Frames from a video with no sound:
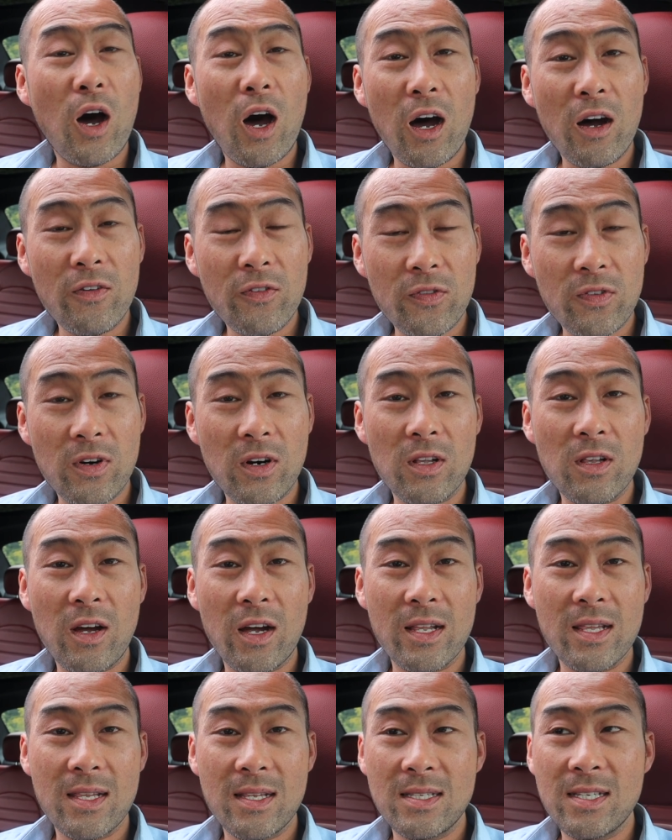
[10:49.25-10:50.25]
offer a
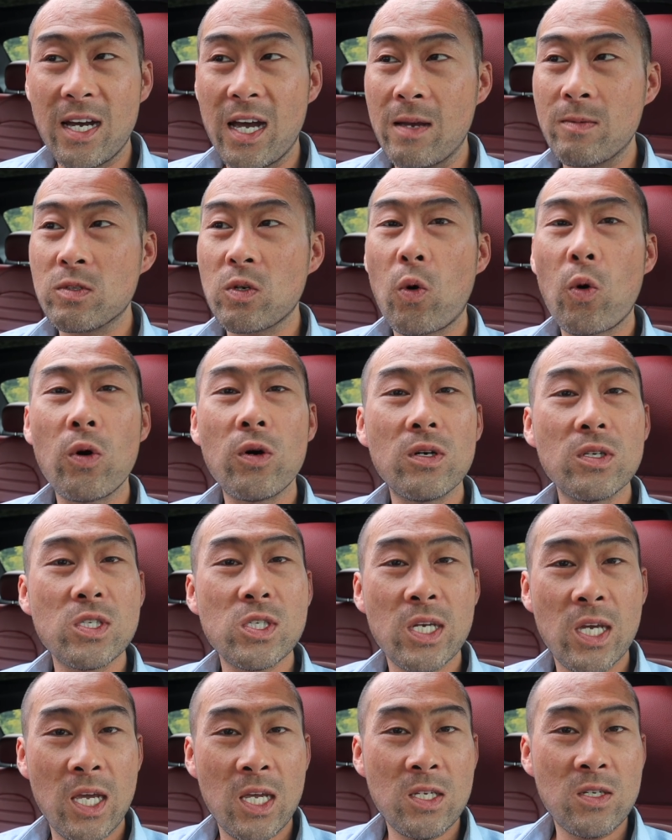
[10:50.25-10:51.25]
lot of the times oil
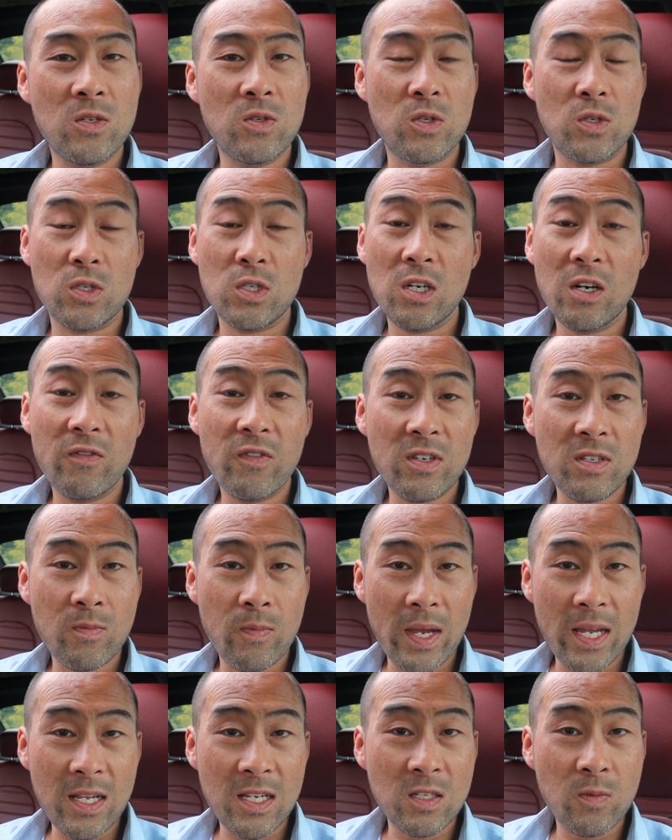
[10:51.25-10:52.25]
changes or service
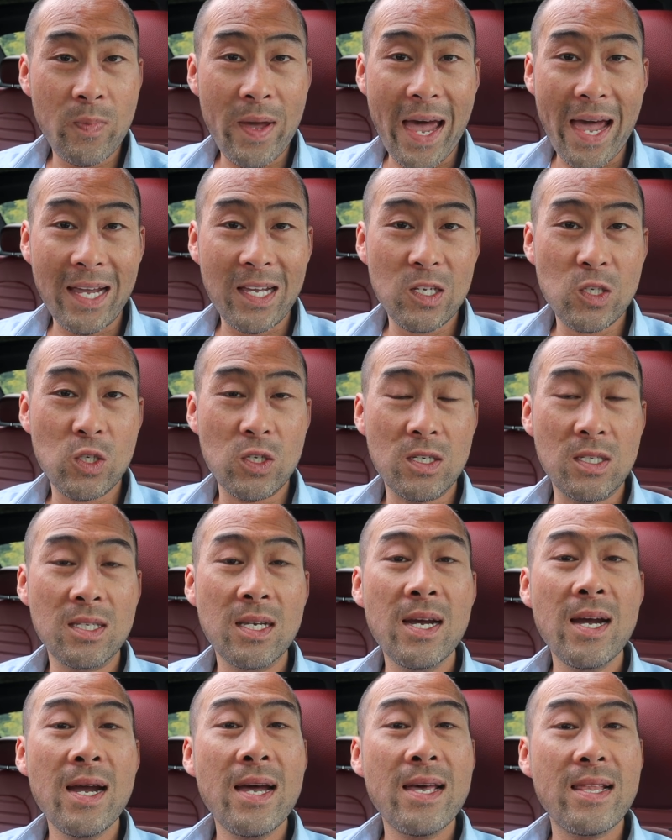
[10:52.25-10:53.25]
maintenance
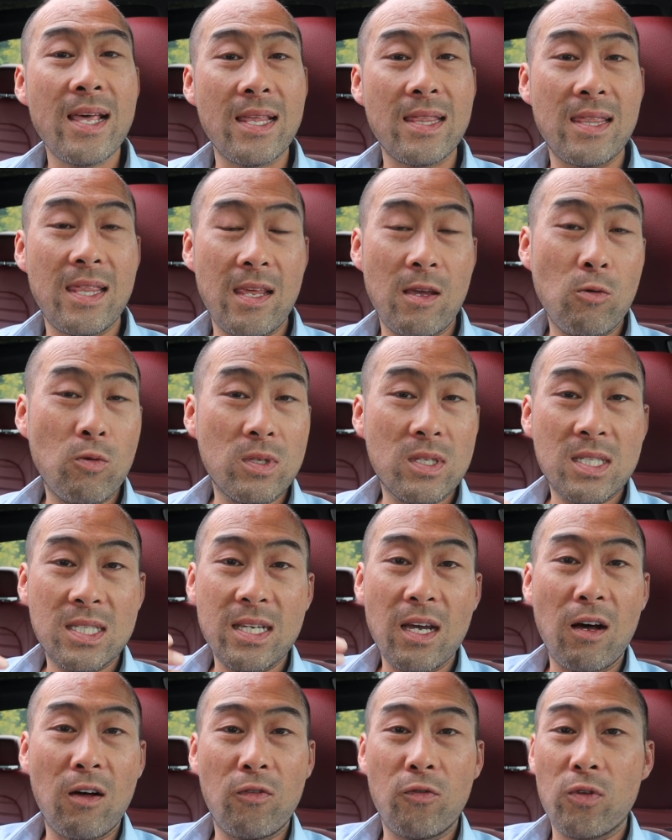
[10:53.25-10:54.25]
packages that they would
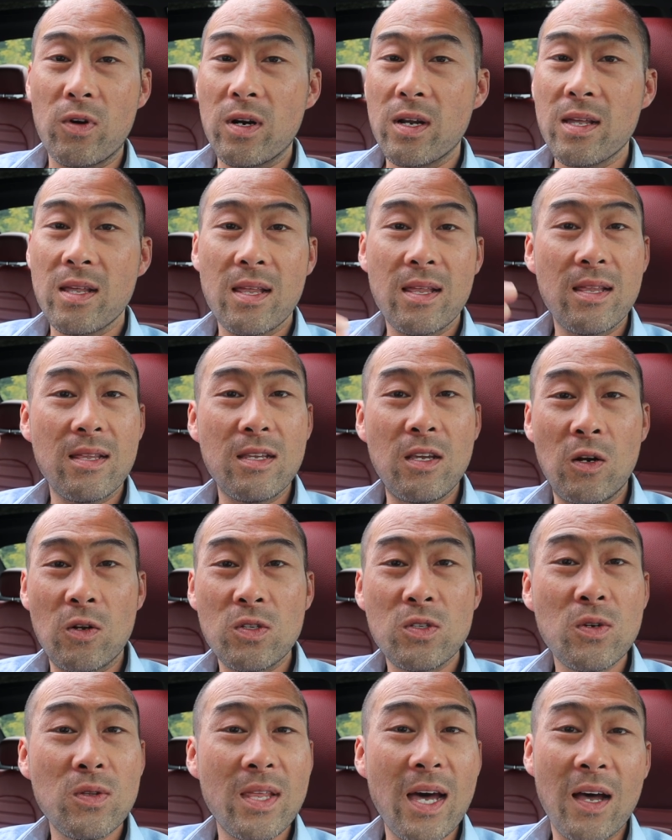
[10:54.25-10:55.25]
sell for,
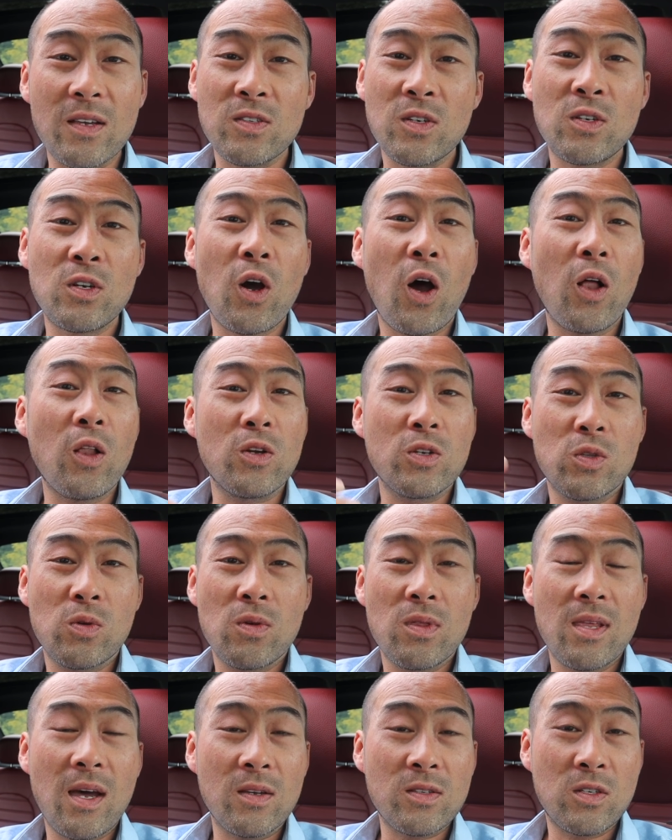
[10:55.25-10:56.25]
$2,000, $3,000,
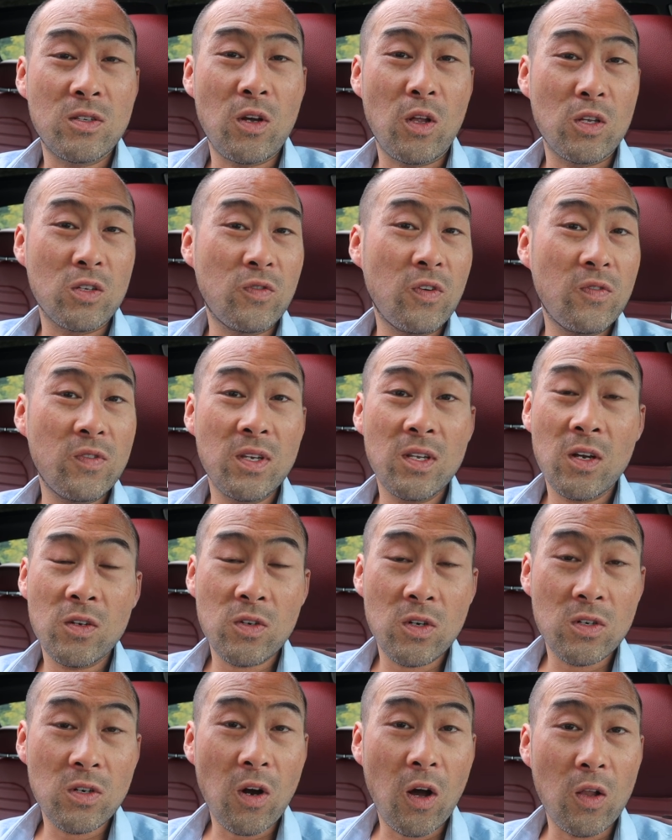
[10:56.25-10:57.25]

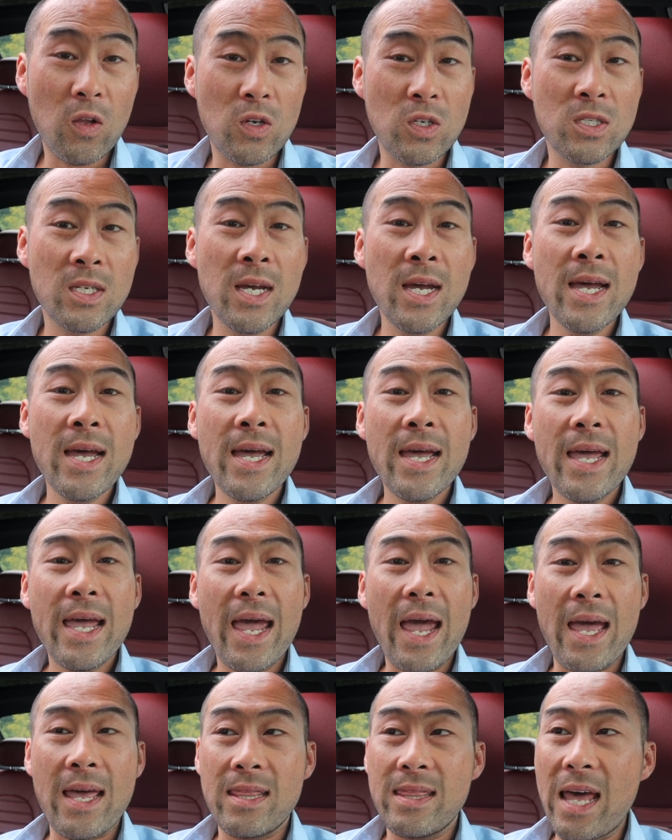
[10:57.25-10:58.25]
$1,500,
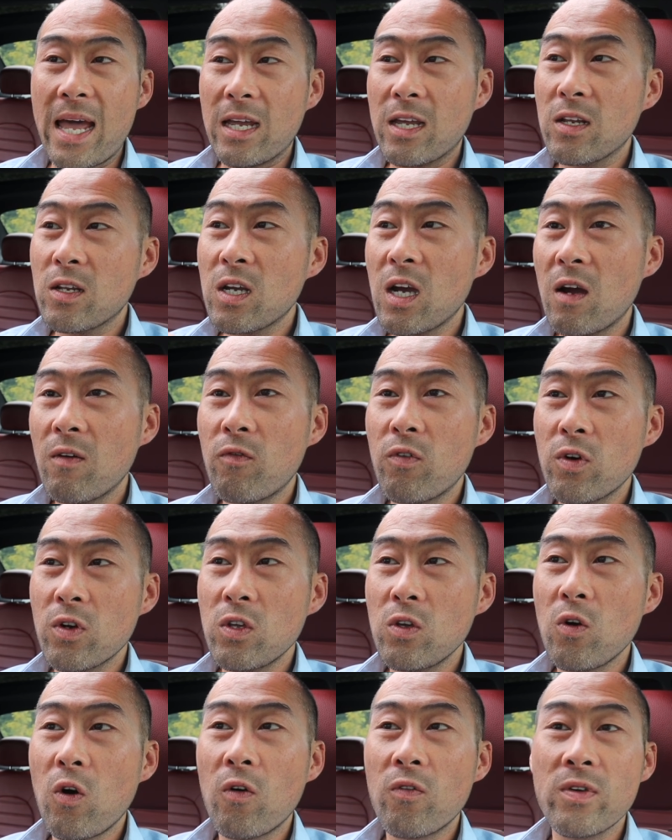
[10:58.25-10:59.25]
and that could cover
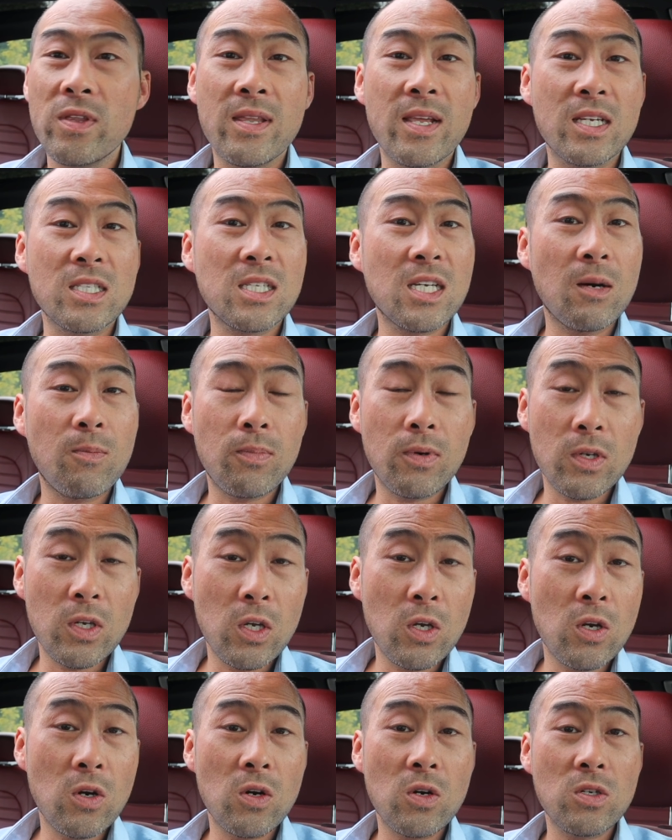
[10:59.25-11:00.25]
you over the next couple
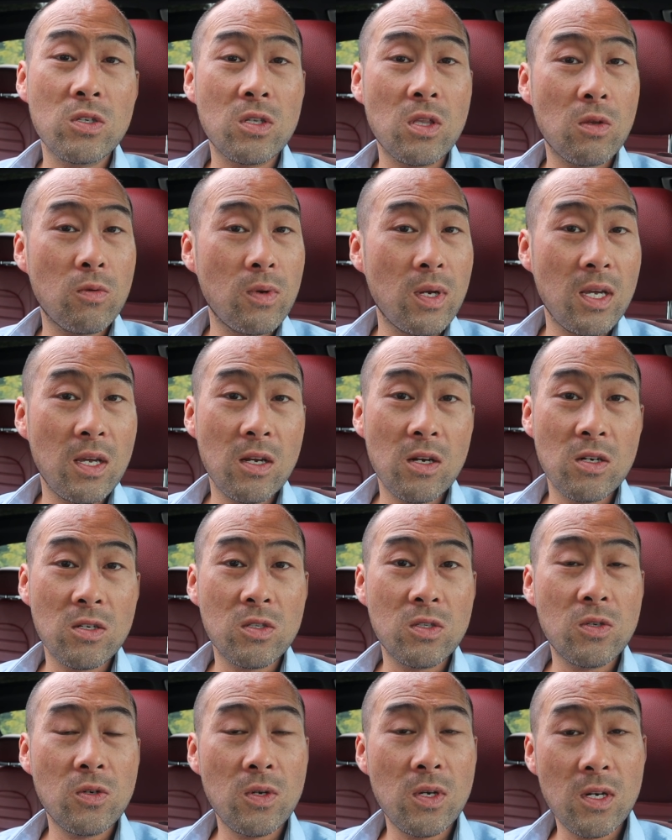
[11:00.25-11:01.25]
years, 3
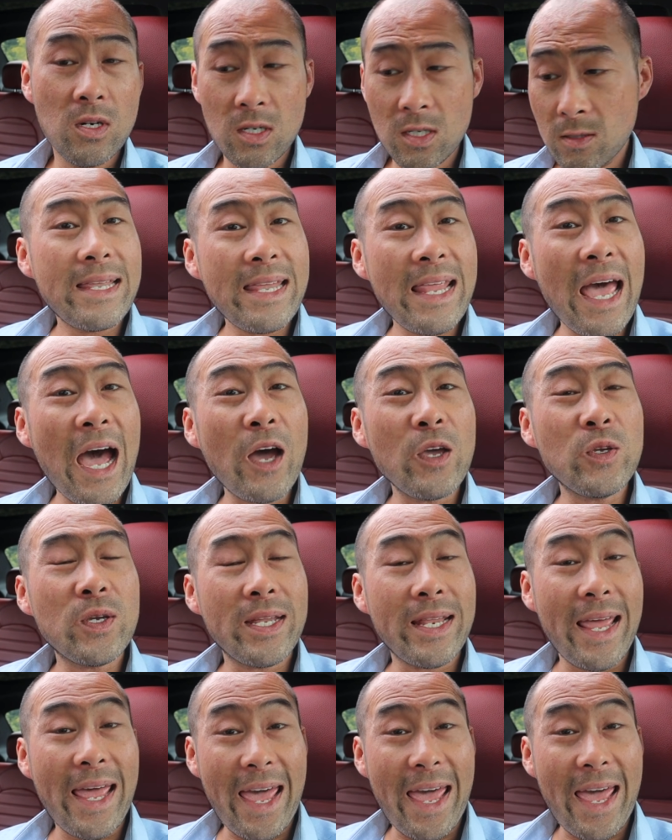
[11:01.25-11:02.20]
years, 2 years. Now you can